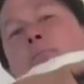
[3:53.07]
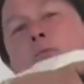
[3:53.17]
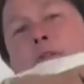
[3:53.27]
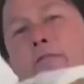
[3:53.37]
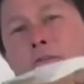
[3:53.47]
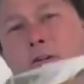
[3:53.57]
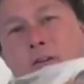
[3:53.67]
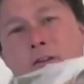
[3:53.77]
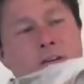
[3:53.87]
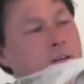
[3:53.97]
or boyfriend
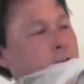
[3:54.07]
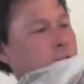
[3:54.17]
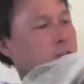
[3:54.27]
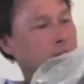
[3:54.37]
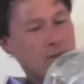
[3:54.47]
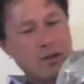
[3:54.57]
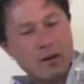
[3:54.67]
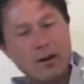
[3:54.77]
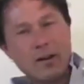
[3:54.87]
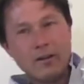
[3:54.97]
over.
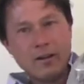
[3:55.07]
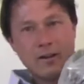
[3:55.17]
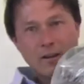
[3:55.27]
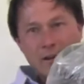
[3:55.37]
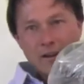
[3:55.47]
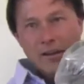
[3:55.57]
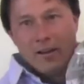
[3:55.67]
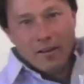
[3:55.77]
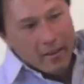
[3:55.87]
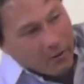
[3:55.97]
Alright.
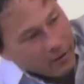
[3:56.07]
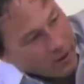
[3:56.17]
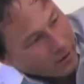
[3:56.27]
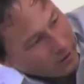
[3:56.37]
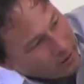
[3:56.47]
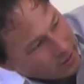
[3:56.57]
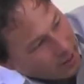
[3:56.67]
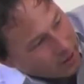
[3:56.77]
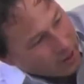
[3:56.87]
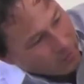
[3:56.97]
There we go. This is
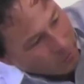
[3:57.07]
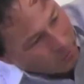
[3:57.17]
how it comes